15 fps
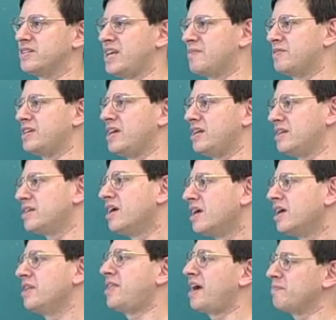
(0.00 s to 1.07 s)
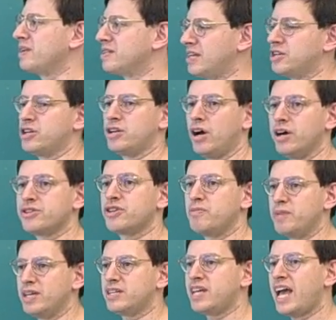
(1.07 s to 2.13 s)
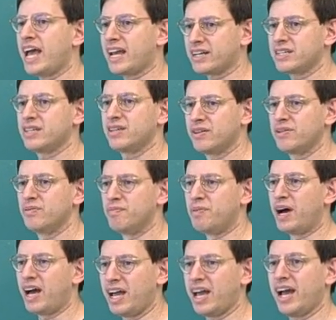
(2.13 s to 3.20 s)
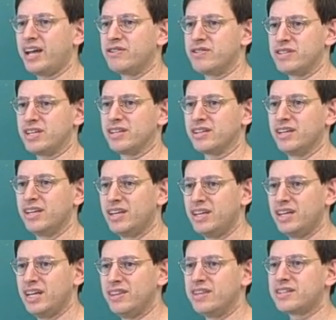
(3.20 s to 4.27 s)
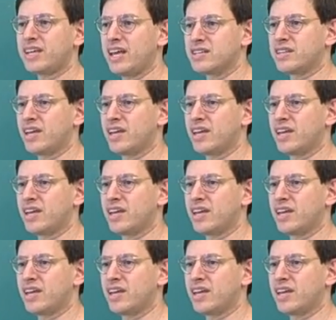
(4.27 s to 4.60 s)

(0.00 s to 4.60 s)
terminus is amidated. That means it should also be attacked by hydrazine. In